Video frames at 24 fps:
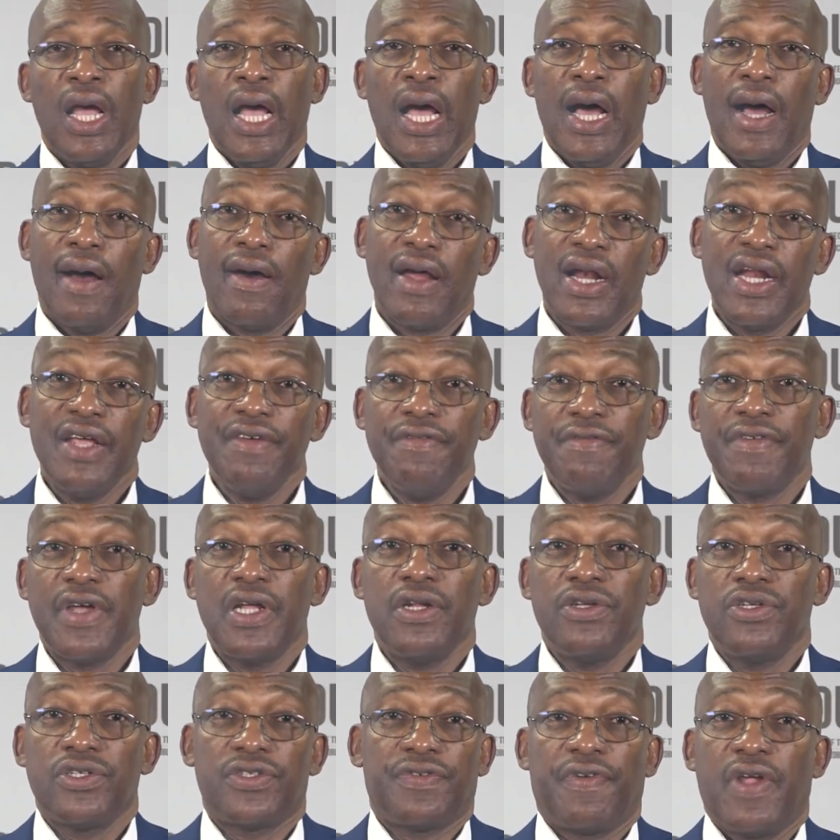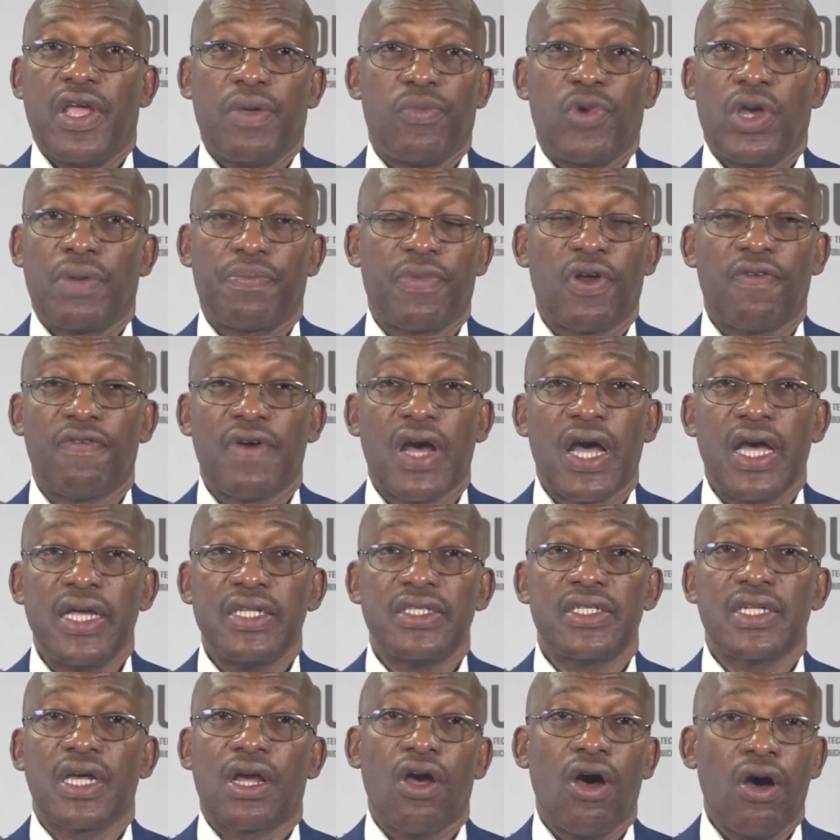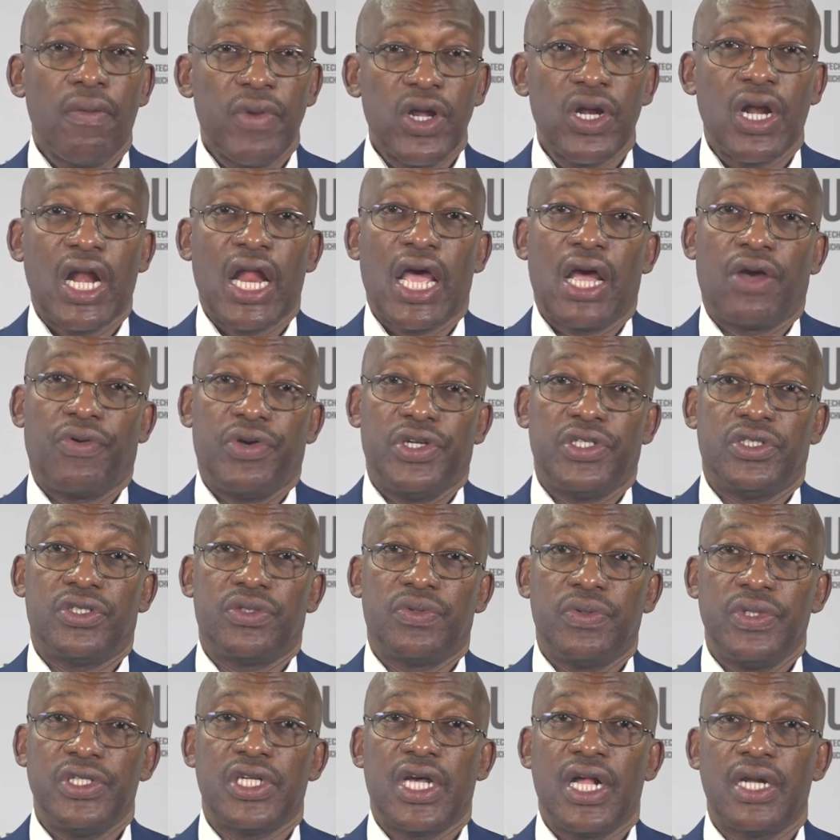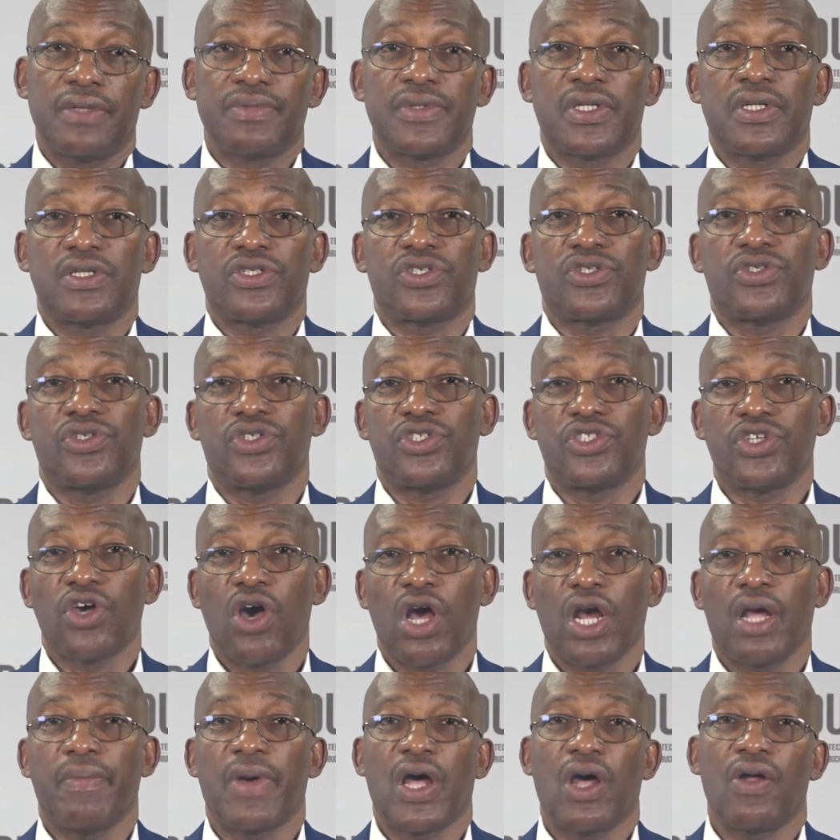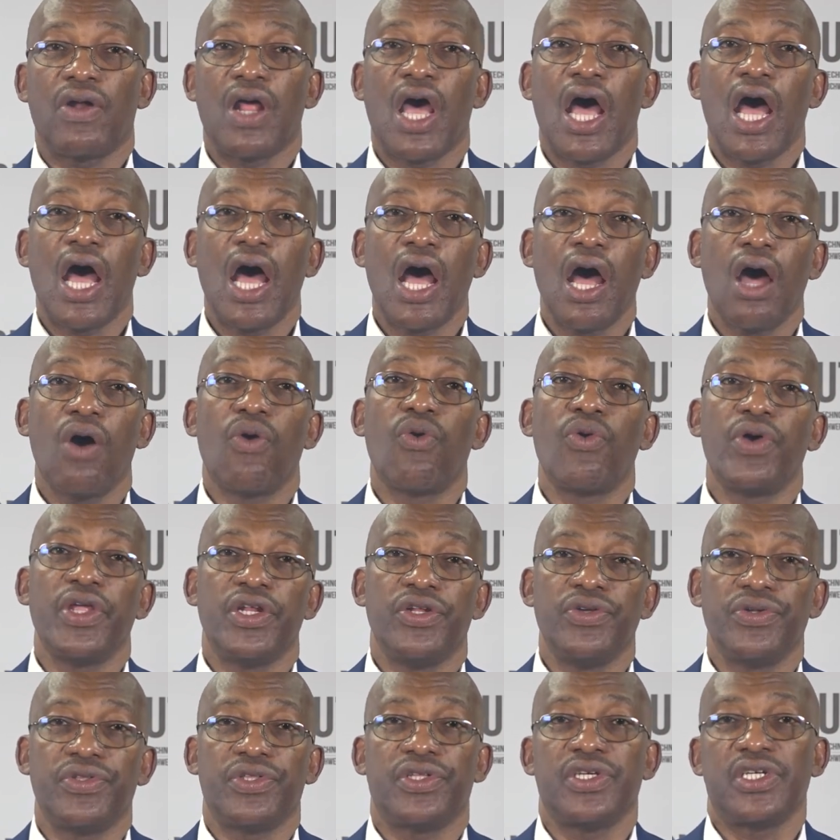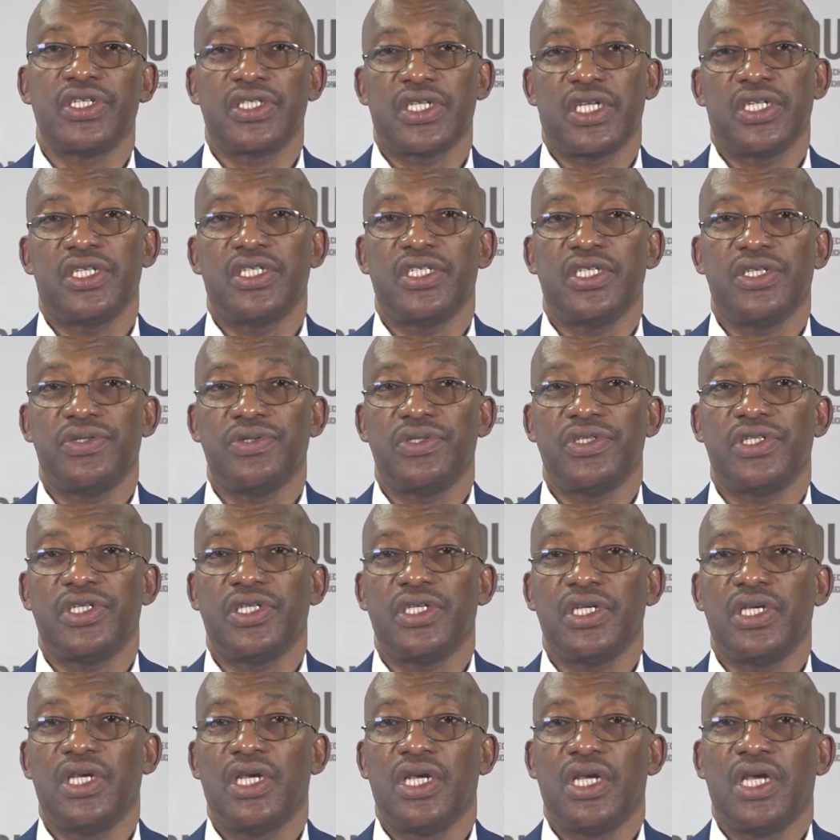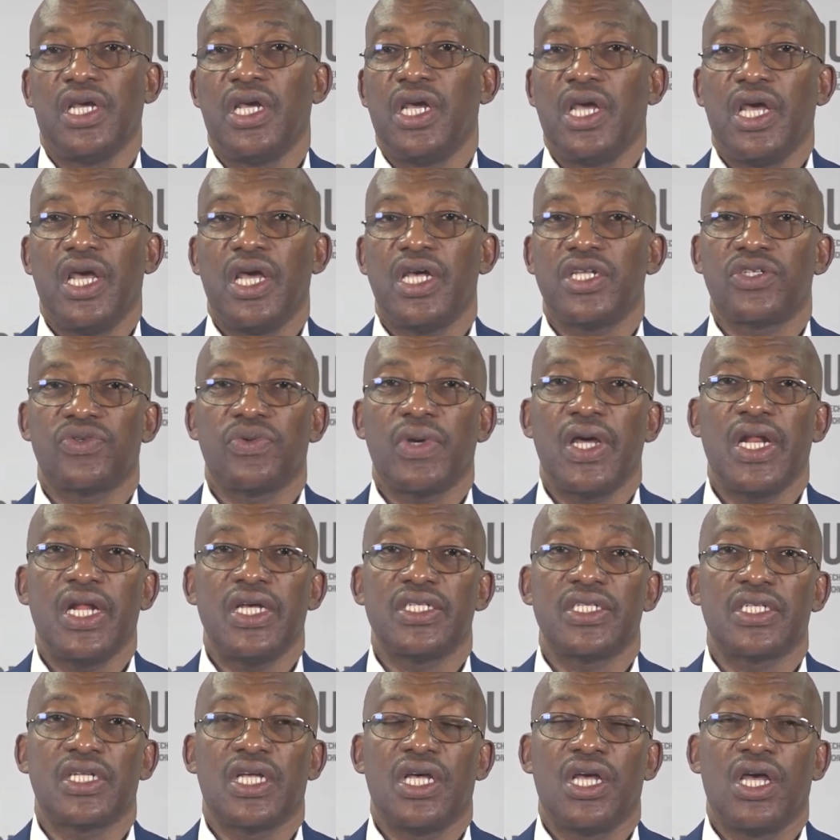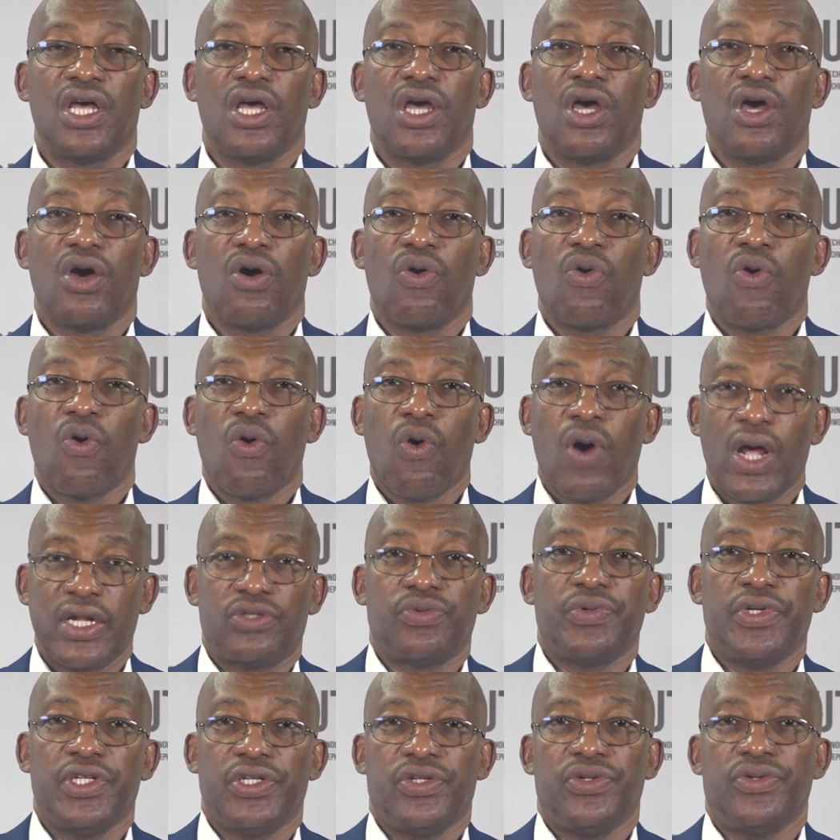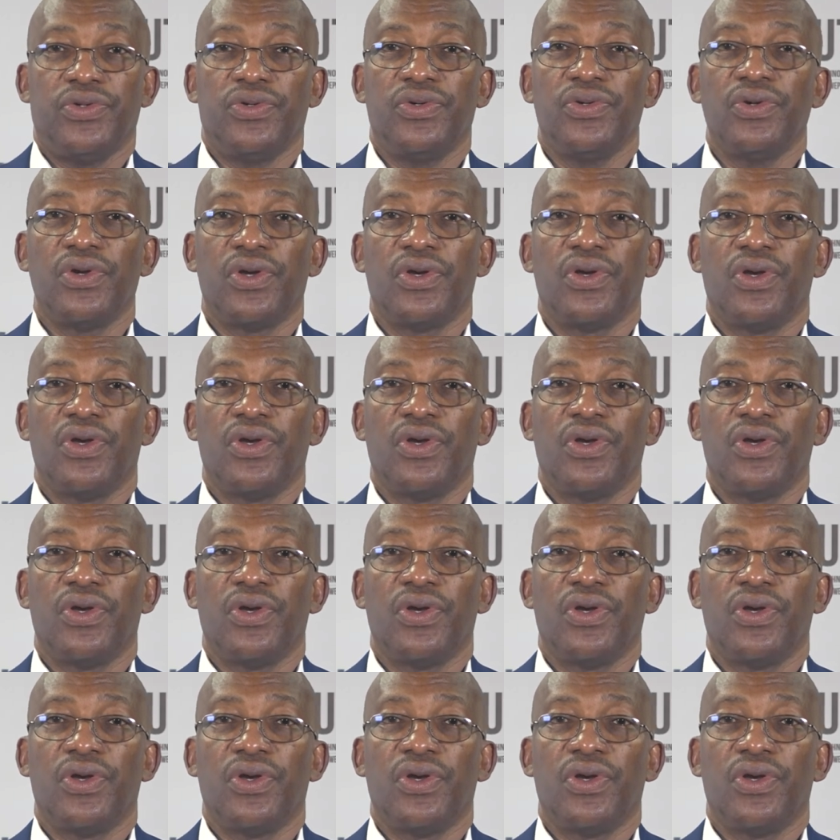Our Live Values framework provides a common language which helps us to talk about how we do things at DUT as well as what we do,